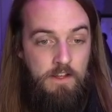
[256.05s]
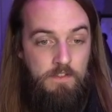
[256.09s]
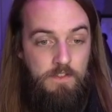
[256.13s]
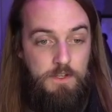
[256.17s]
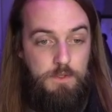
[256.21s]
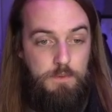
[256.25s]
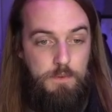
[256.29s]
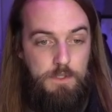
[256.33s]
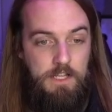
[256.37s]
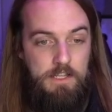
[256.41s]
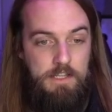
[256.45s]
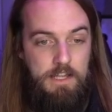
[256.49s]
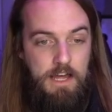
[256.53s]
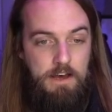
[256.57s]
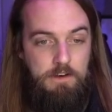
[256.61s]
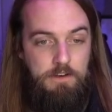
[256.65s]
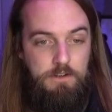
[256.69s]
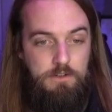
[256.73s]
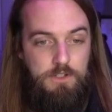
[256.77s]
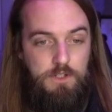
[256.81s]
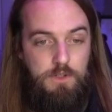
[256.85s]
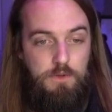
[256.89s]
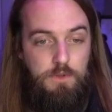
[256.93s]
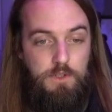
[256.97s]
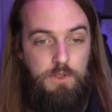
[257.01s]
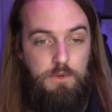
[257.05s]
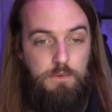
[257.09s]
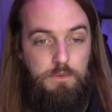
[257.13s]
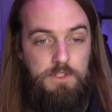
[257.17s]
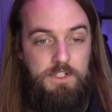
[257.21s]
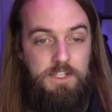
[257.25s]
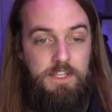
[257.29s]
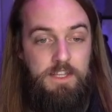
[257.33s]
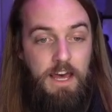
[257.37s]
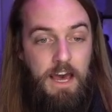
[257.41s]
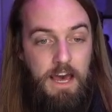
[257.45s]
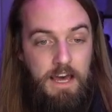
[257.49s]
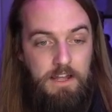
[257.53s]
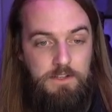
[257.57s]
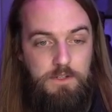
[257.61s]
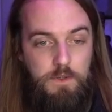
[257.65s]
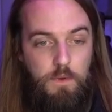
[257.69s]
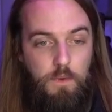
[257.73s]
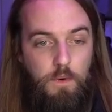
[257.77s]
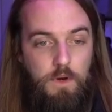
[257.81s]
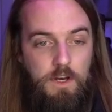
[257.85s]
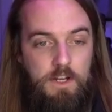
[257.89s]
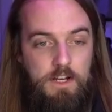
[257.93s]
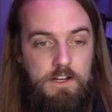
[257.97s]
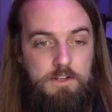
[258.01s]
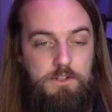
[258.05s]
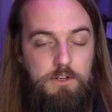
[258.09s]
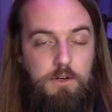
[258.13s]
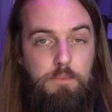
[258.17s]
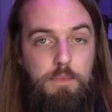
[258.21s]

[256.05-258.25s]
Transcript: this will allow you to use that to organize